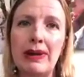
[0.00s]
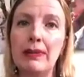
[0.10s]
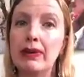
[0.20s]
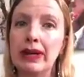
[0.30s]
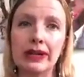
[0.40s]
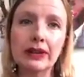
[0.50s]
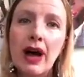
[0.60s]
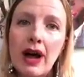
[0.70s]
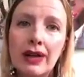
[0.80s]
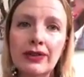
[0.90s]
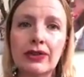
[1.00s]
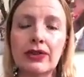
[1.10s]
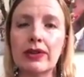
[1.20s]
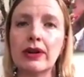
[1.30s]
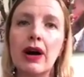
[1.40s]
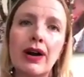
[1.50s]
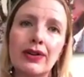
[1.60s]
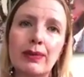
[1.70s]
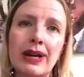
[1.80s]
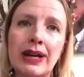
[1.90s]
people getting lost or their
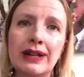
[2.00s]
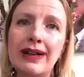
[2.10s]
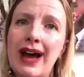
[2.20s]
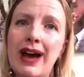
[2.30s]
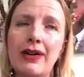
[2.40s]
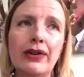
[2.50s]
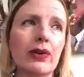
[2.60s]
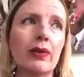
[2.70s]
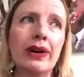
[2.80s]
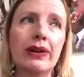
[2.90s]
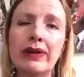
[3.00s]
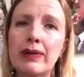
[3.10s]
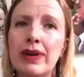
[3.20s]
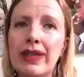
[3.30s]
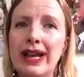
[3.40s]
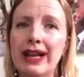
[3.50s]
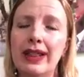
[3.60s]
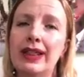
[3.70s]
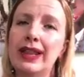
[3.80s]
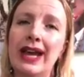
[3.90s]
cars breaking down or wondering where
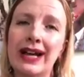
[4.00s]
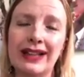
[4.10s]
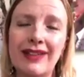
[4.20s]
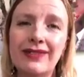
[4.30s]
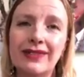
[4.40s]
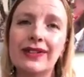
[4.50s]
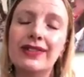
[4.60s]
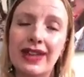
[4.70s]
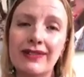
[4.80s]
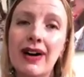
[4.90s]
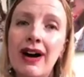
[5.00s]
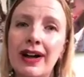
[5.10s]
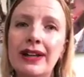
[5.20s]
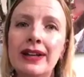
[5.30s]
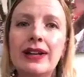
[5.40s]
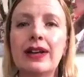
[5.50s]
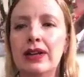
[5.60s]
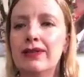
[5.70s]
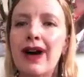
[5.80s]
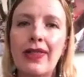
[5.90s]
the heck they've gone.
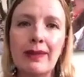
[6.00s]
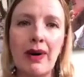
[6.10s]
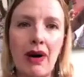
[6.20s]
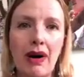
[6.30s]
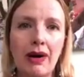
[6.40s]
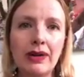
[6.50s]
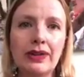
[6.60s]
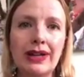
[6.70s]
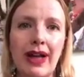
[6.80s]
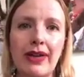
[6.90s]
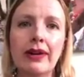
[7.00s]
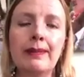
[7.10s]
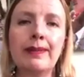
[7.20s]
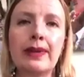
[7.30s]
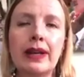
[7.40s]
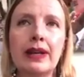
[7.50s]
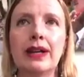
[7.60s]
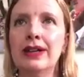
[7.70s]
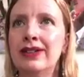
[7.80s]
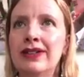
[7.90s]
You've got them all together.
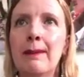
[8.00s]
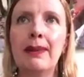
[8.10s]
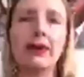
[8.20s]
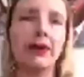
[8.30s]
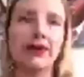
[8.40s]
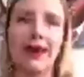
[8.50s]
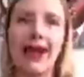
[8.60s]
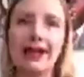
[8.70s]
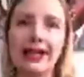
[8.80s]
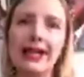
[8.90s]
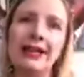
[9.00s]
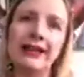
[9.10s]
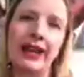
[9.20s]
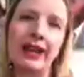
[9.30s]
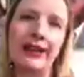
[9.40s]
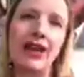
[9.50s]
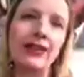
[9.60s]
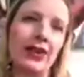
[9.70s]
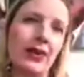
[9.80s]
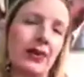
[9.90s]
It's simple, it's elegant, and it's
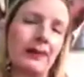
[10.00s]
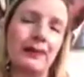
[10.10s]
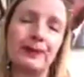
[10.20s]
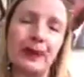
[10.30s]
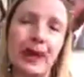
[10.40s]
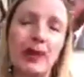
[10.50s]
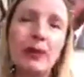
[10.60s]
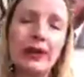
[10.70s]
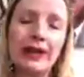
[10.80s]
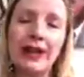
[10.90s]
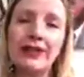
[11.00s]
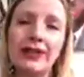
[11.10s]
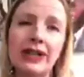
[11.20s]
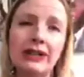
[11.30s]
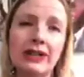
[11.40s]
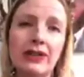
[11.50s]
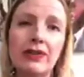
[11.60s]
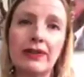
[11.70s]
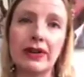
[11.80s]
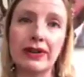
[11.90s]
also a really nice thing to do
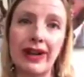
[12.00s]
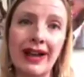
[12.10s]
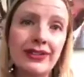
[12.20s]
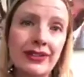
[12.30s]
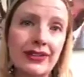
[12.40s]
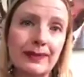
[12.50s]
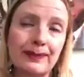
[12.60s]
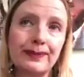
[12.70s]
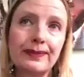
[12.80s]
for your guests.